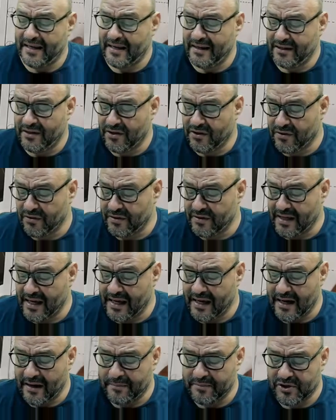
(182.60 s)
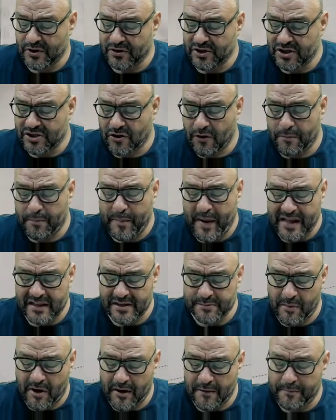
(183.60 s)
you could link it up. So just go
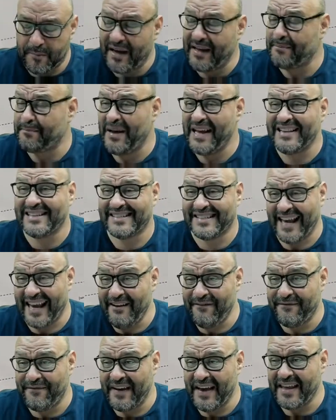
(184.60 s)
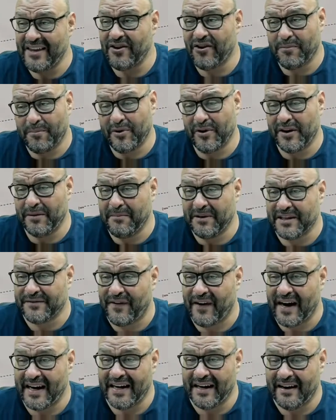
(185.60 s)
PetSafe, and you could pretty much
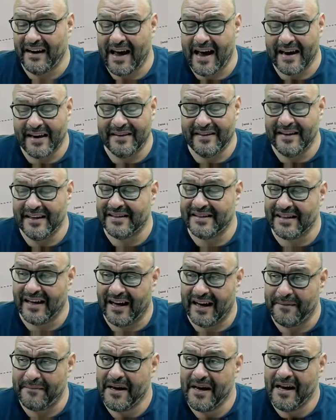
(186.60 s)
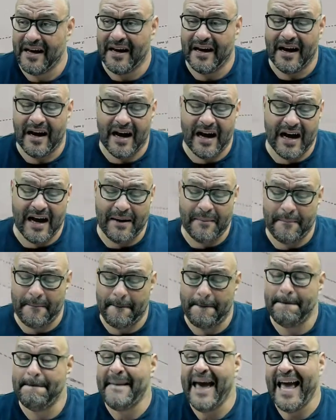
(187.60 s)
find a lot of these
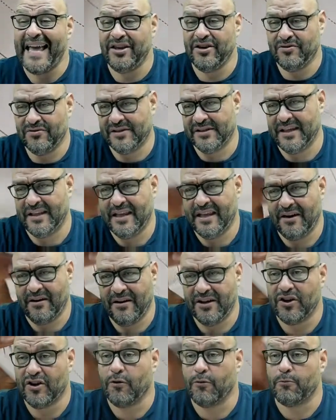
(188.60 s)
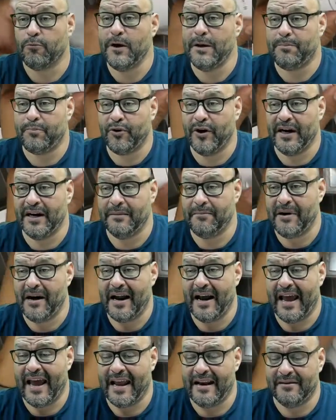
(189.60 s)
manuals in there, and you could reprint them
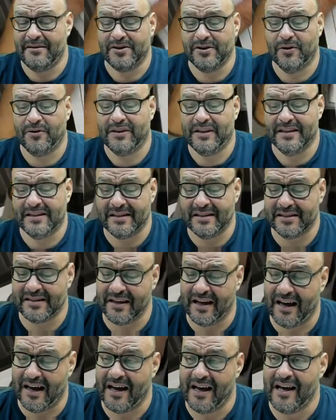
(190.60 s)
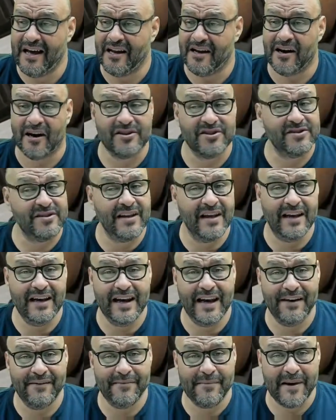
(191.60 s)
again. So this is larger than
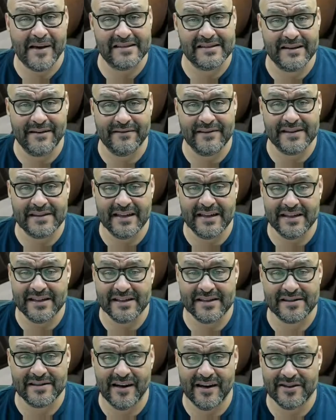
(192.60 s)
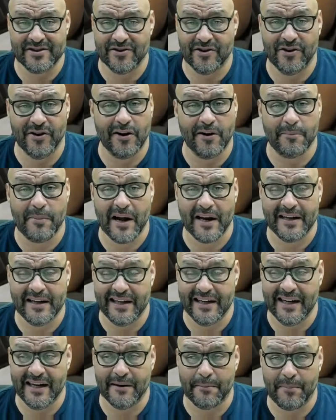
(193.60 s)
11 by 17, just to let you know. You'll probably
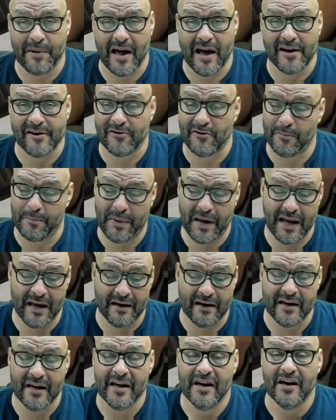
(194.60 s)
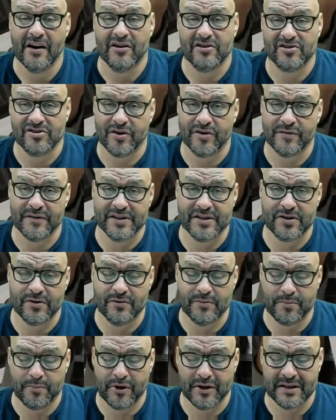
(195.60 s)
need a plotter or pay a service
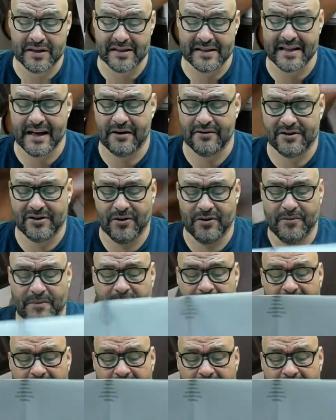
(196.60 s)
to print this out. So